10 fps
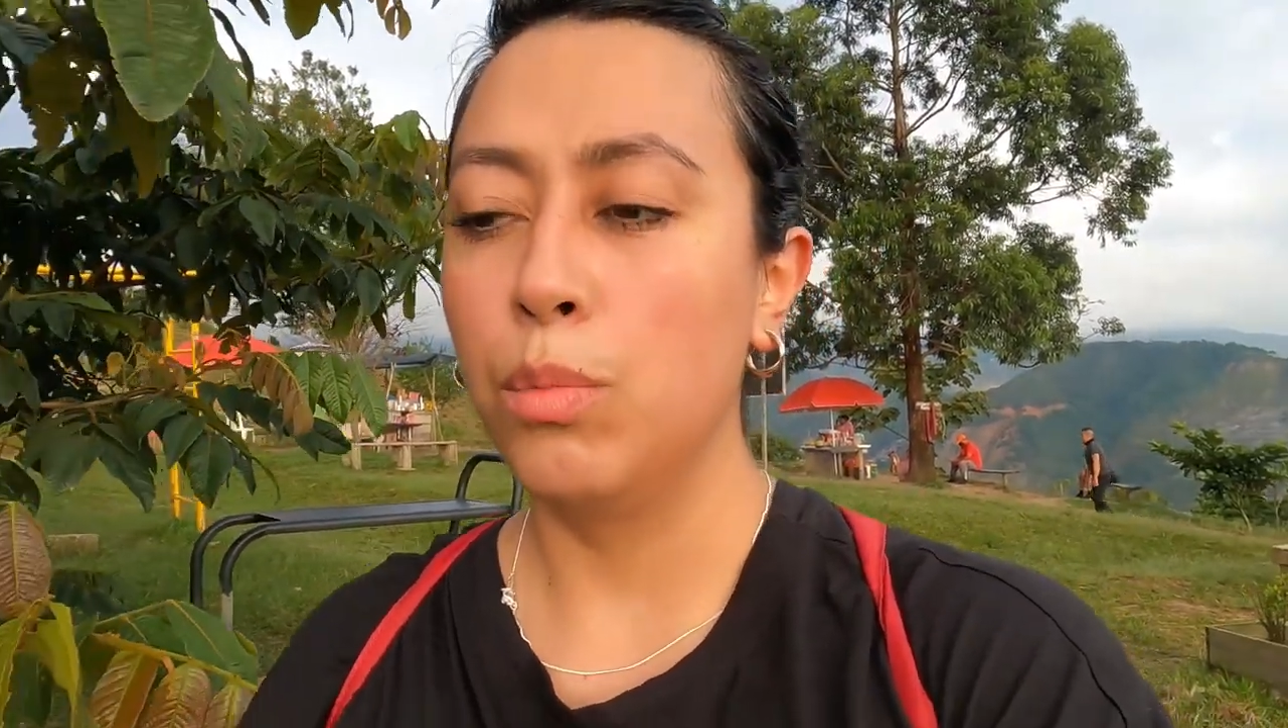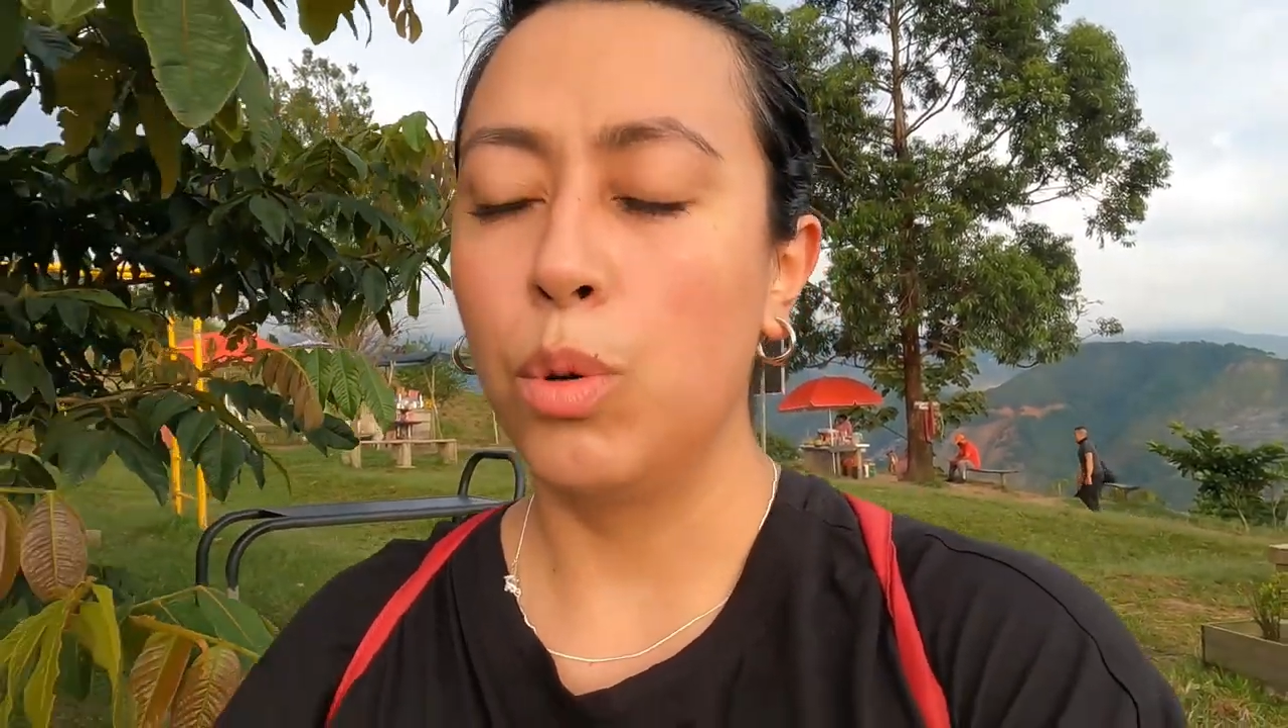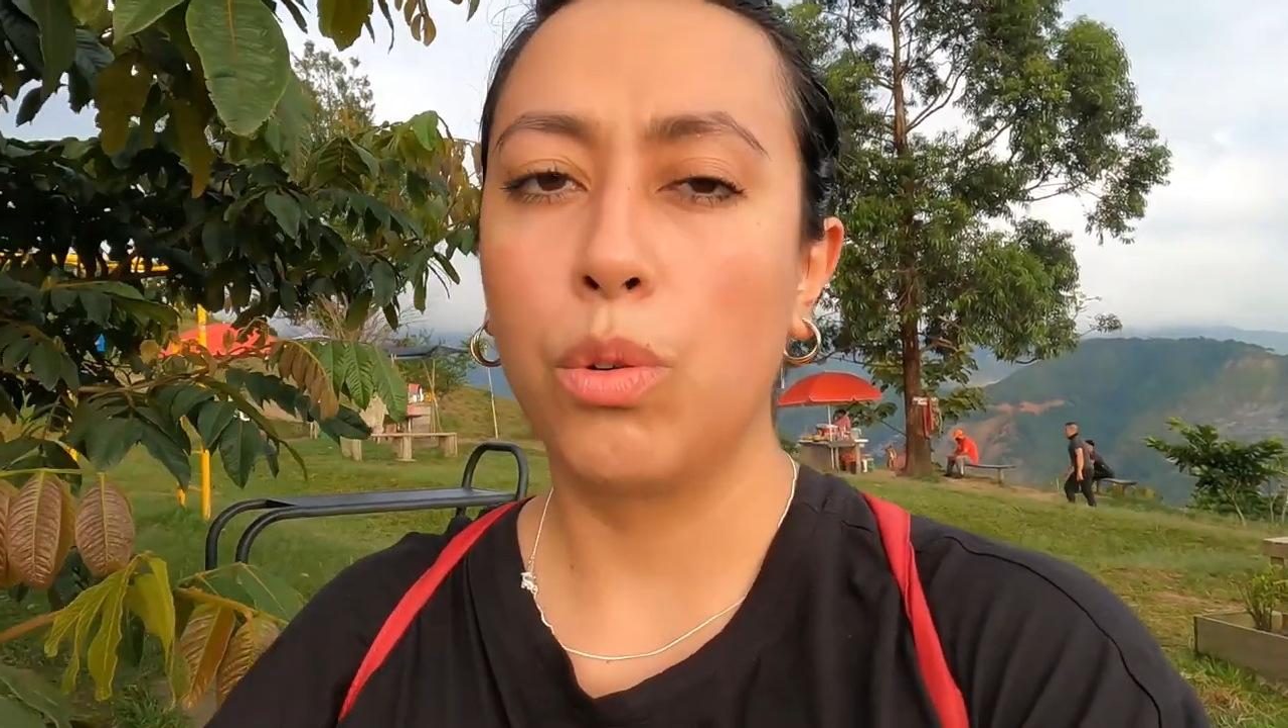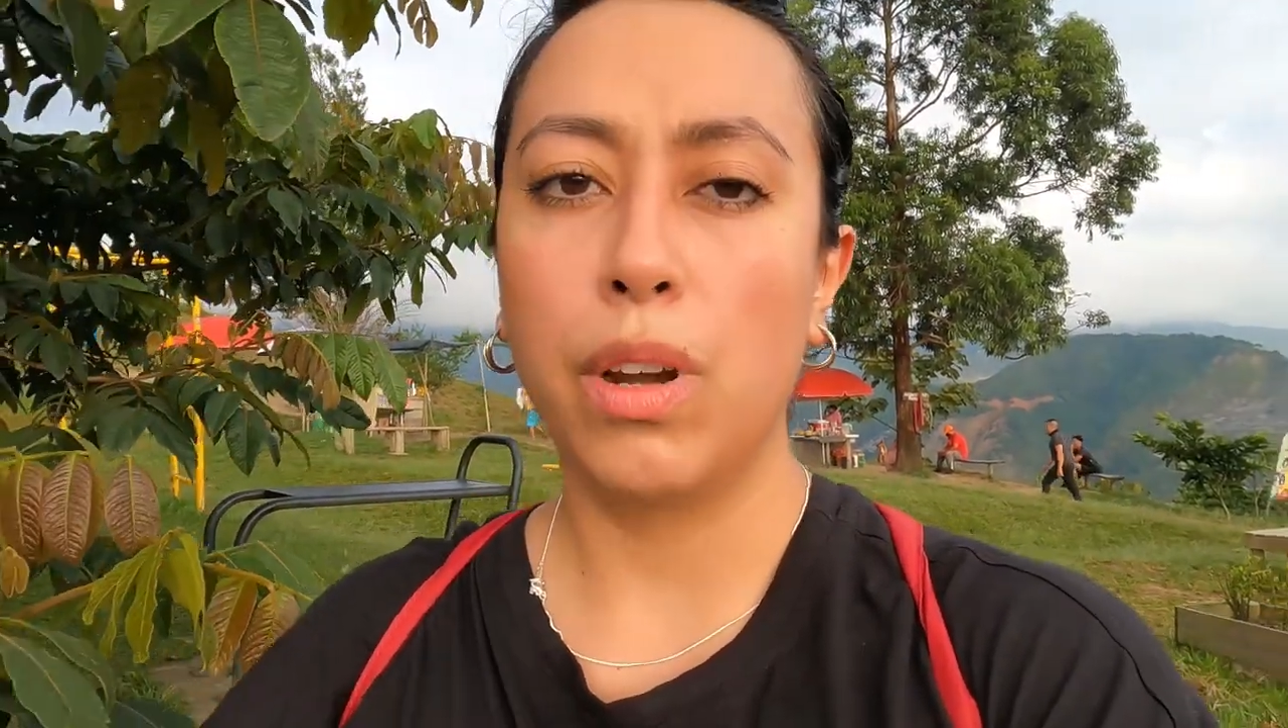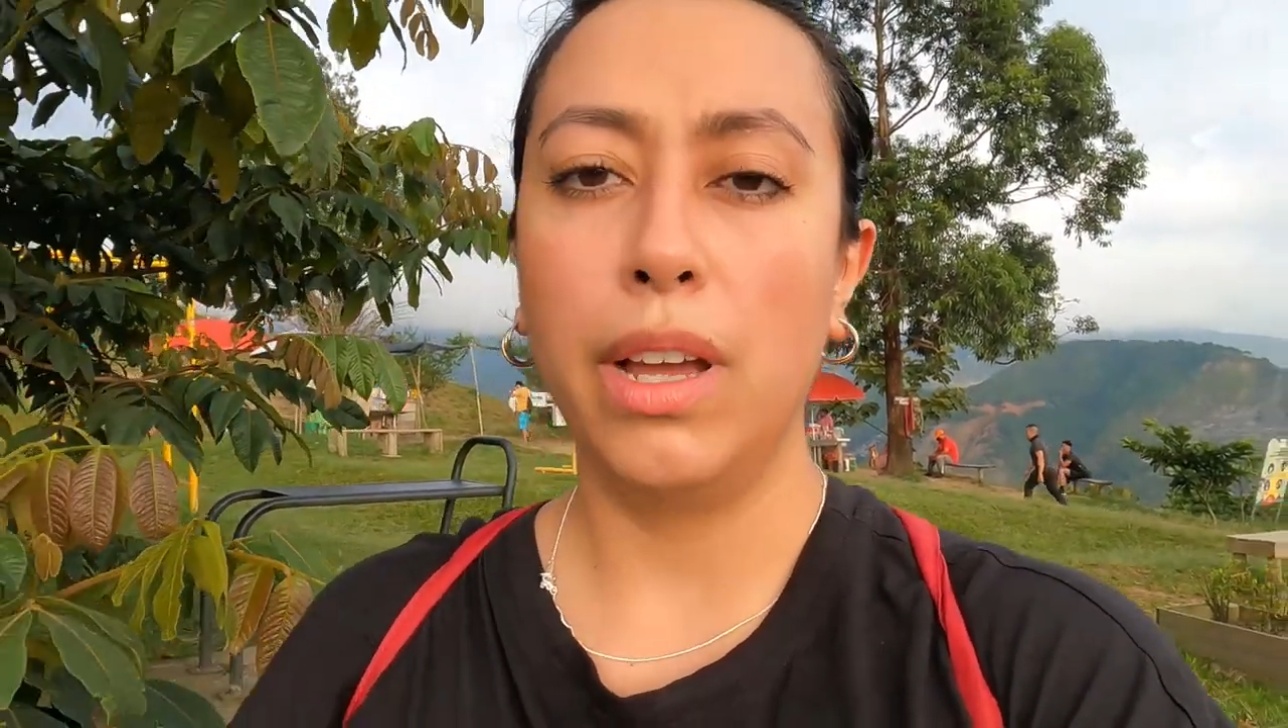
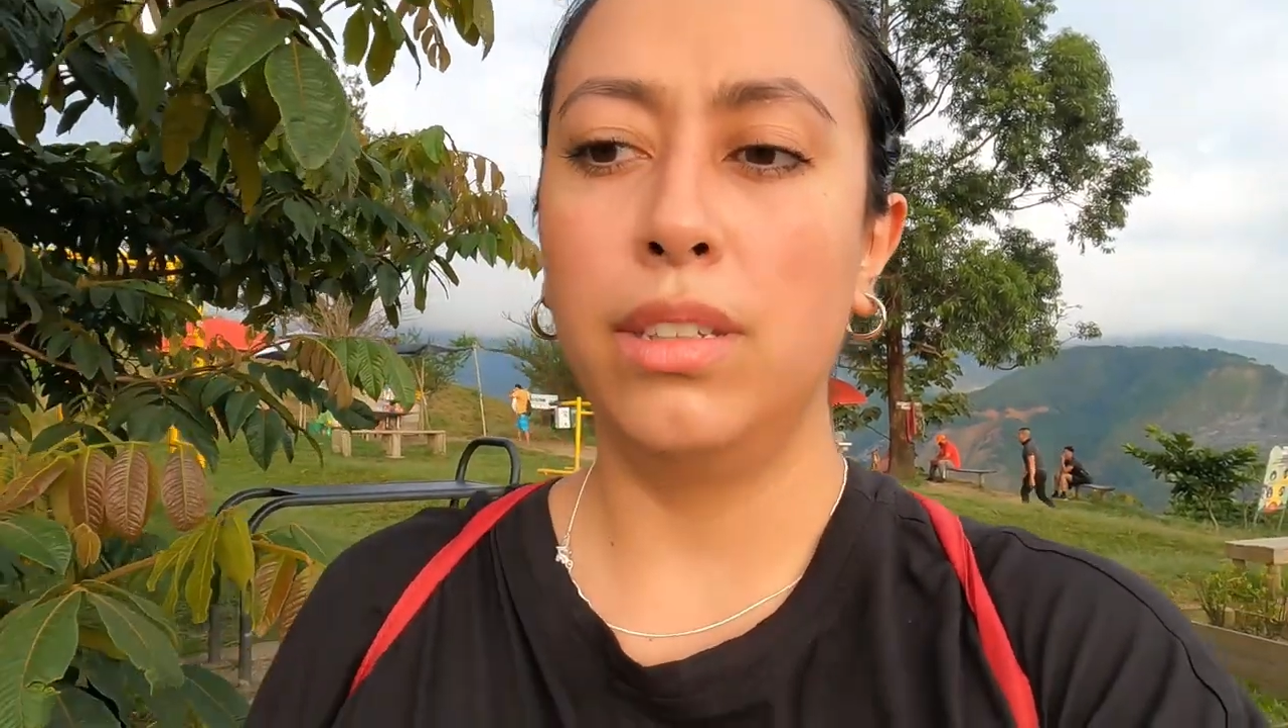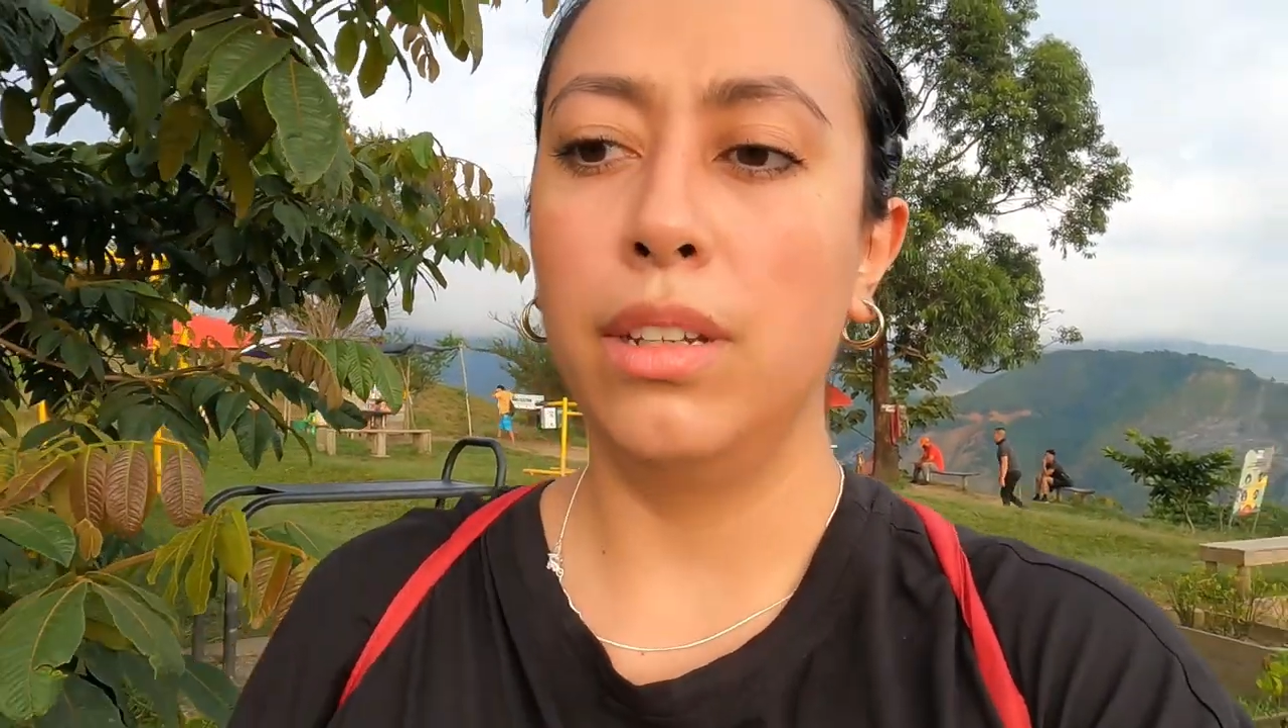more grass